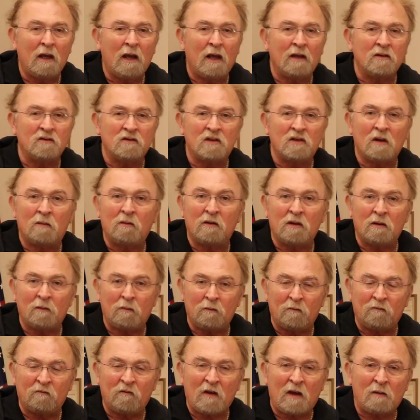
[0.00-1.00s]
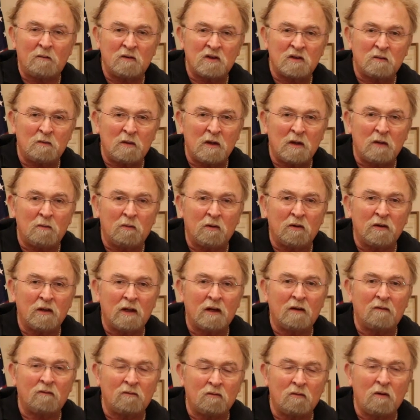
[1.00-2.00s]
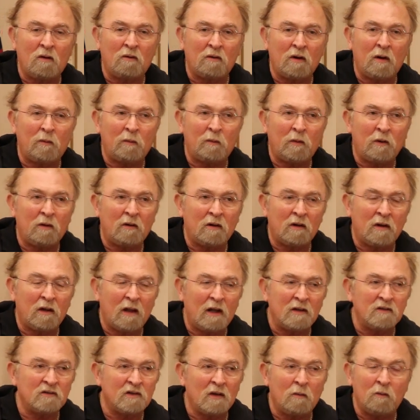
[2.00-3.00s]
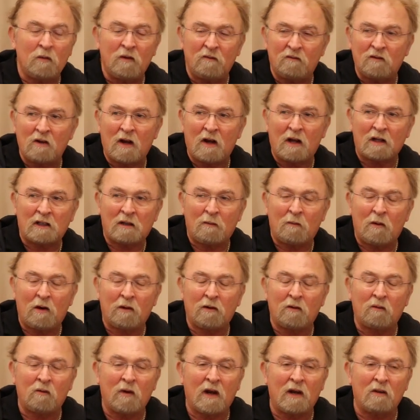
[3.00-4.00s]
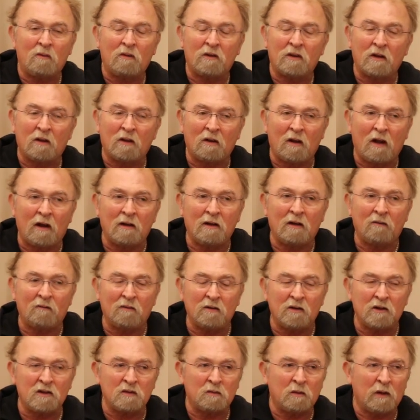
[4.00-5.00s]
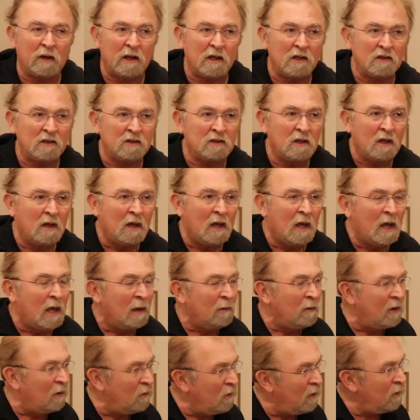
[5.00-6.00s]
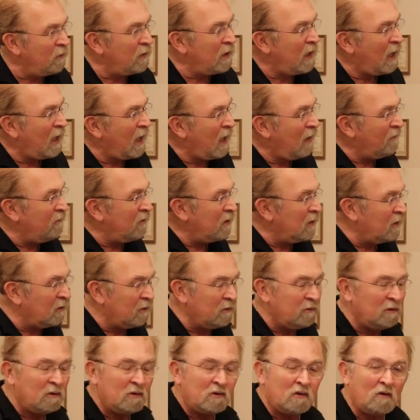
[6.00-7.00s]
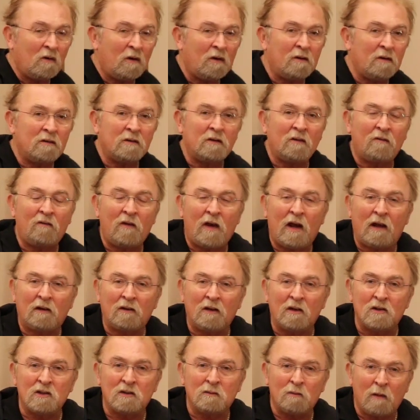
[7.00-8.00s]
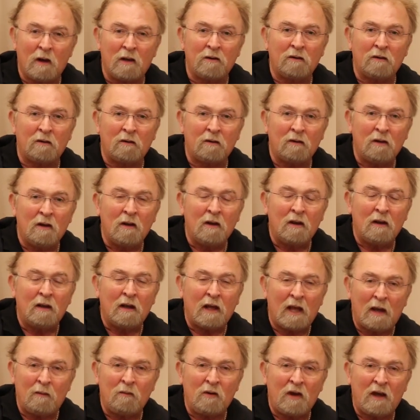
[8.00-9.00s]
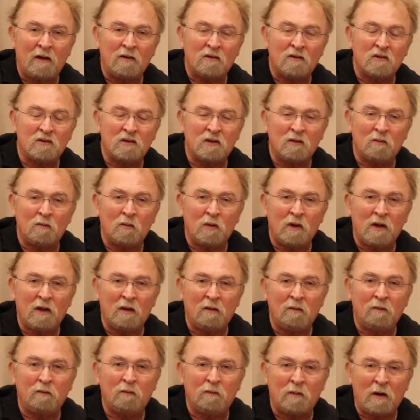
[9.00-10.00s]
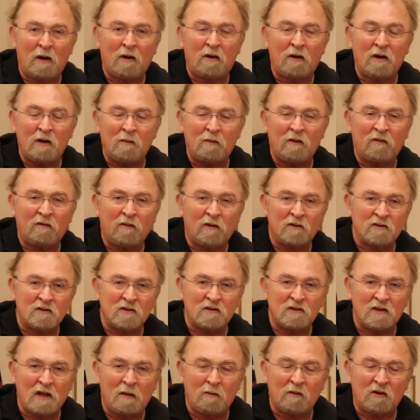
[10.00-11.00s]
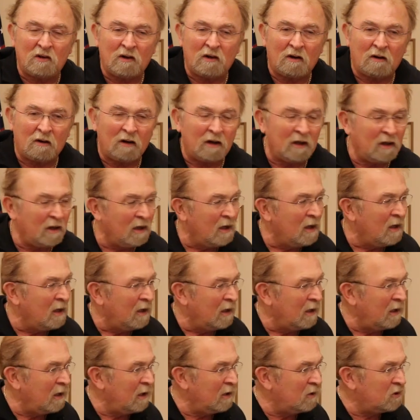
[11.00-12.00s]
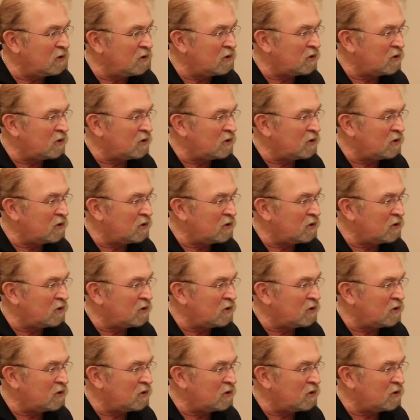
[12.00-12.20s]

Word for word: and some of the famous people that have grown up here in Clyde. Some we've talked about already with a lot of different displays. But one we haven't alluded to are on the fact that his mother, Emma Anderson, being buried in McPherson Cemetery, is